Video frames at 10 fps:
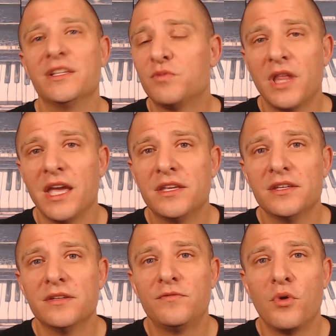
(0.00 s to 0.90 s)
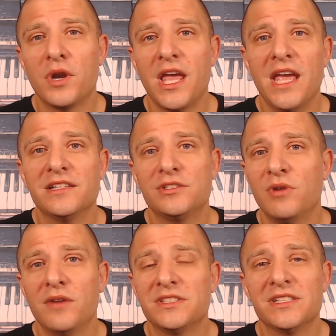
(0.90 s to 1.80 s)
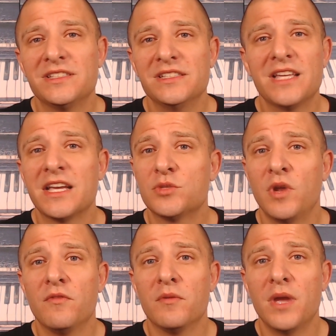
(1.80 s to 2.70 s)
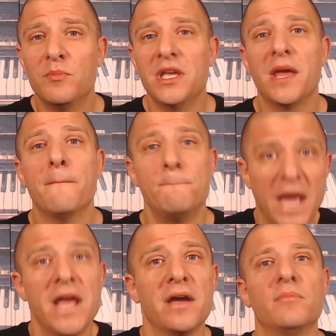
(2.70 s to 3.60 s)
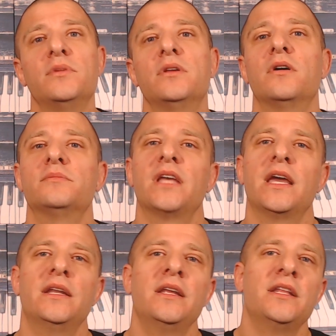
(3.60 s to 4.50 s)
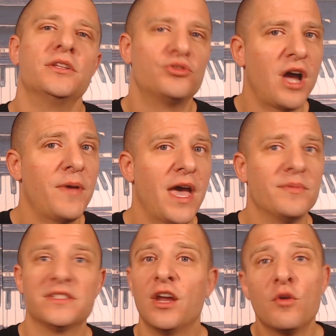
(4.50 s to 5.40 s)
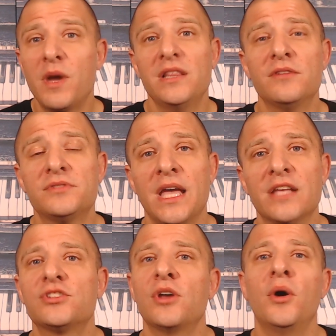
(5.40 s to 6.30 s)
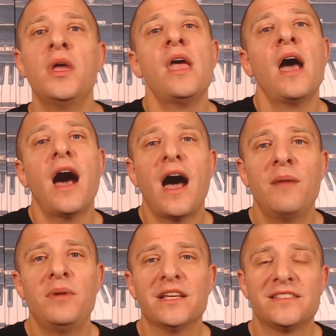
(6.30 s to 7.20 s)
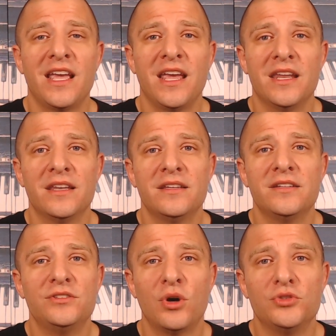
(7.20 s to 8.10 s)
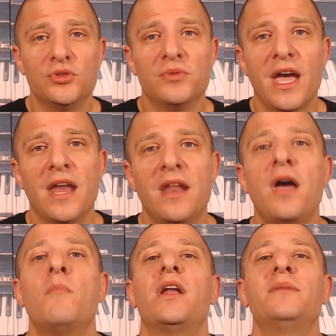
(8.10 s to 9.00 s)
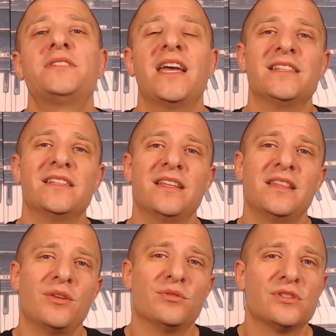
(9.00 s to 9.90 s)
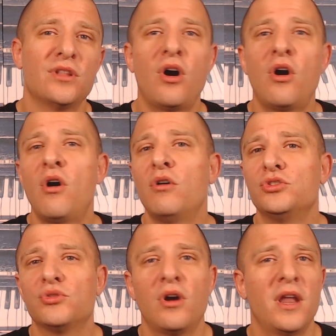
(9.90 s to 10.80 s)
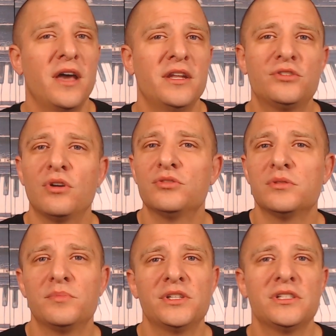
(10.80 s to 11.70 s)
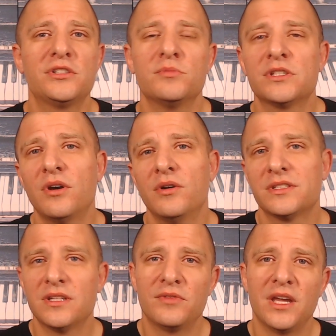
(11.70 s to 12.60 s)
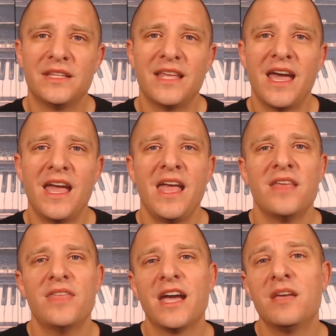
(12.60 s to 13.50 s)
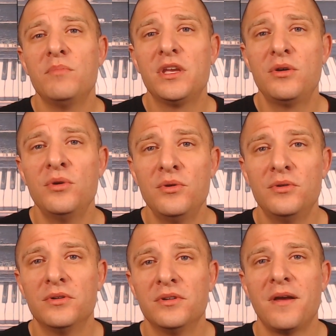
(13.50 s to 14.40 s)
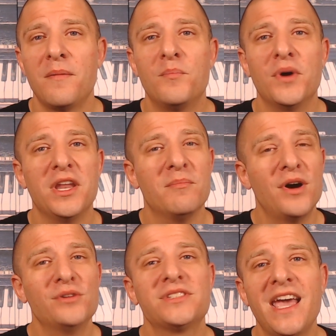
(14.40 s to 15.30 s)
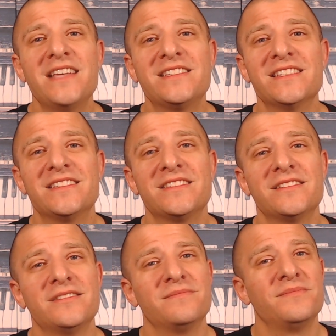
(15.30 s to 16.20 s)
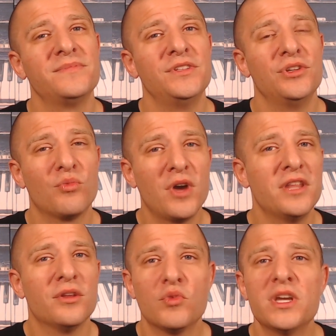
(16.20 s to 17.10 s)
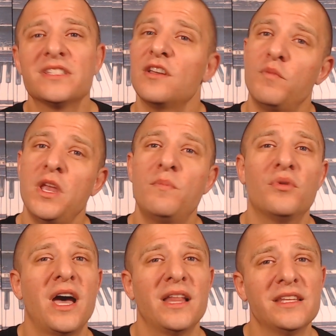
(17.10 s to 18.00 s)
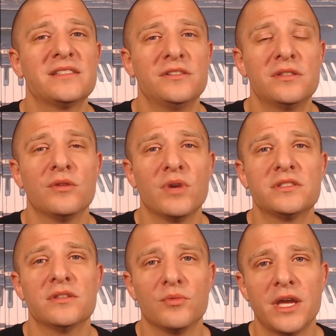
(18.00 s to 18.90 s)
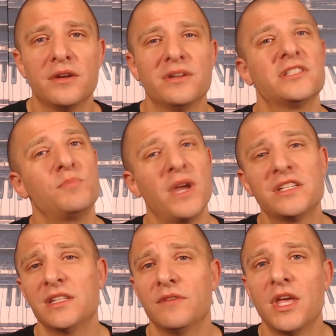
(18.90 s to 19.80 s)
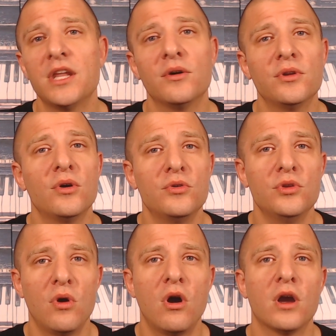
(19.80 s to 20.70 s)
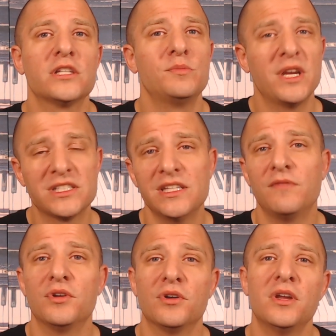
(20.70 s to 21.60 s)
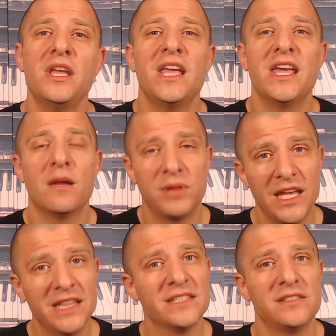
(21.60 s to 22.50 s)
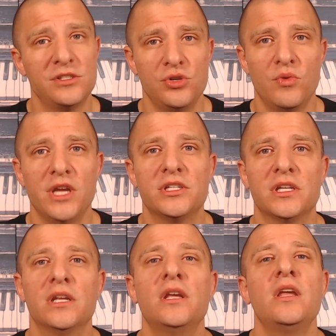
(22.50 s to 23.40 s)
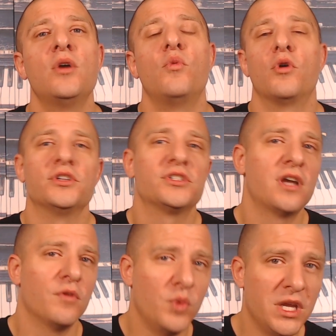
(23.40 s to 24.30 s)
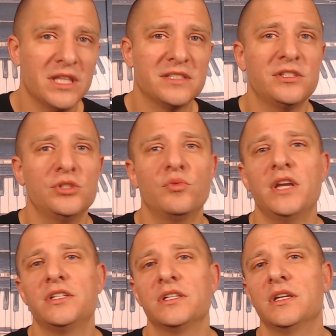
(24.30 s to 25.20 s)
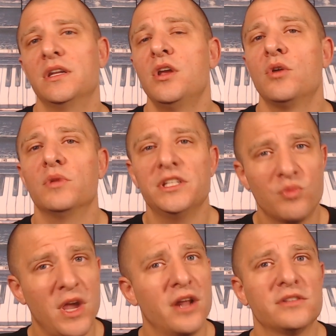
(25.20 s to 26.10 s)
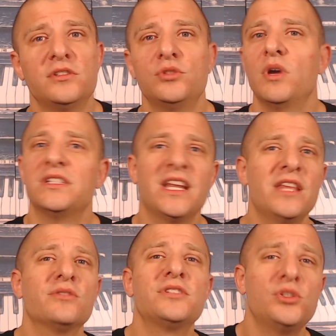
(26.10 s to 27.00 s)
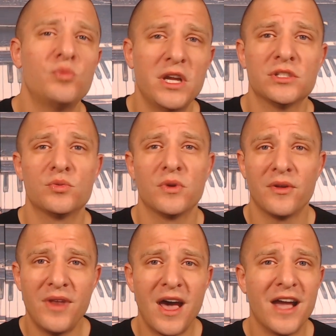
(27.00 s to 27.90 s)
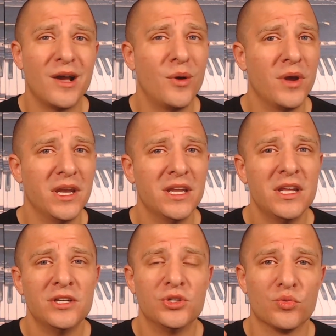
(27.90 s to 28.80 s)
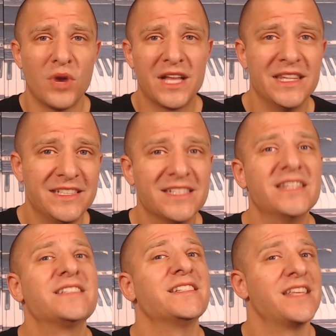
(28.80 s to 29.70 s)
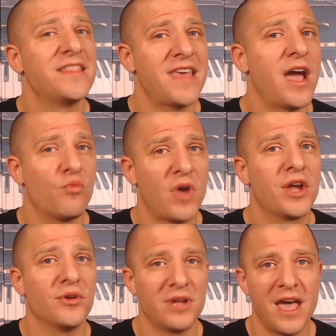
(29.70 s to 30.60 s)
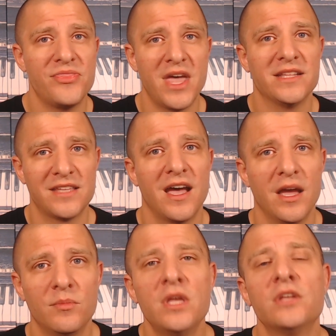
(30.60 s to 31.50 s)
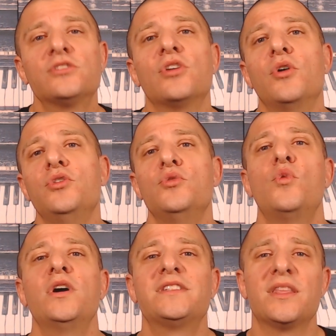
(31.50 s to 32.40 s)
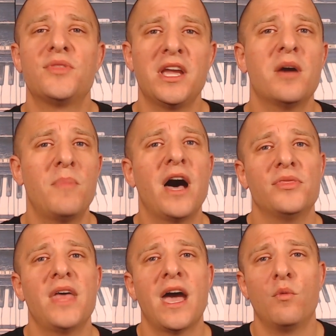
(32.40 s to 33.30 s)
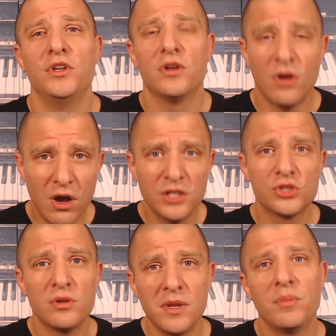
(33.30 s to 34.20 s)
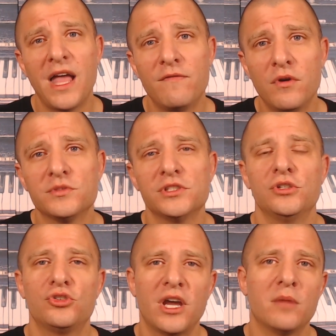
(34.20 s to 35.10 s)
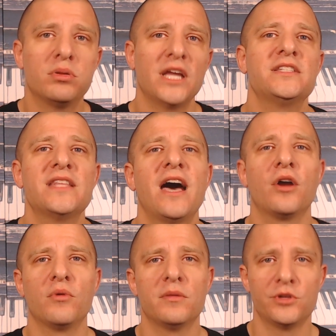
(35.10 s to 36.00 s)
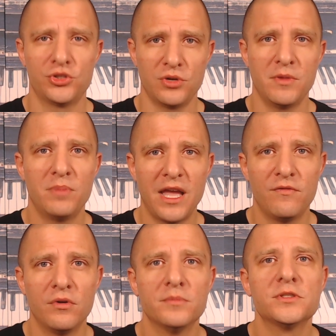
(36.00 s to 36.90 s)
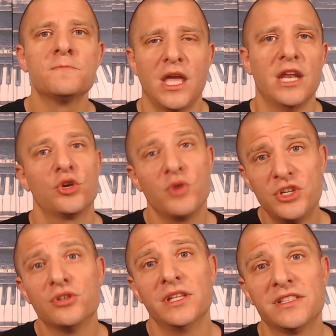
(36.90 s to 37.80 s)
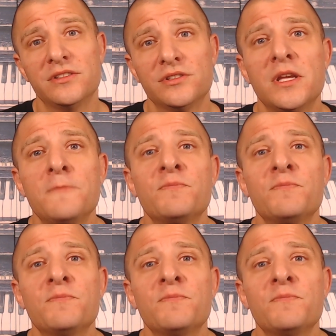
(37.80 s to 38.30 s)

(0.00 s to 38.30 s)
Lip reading: for like 4 to 8 to 12 to 16 seconds, whatever it may be, and bam, you know what I'm saying? The drop happens, and everybody loves that. So I'm not saying don't do that, but I'm saying those long, drawn-out intros with a bunch of instruments going, stuff like that, that can be cool, but in most cases, you're running the risk of people not listening to the rest of the record, especially if they don't know who you are, especially if you're in a playlist situation or Discover Weekly situation, Release Radar situation, any of those situations where they're not going directly to listen to that record at that time. So you want to think about that. When you're on streaming platforms and you're trying to play to the algorithm on streaming platforms and increase your listeners,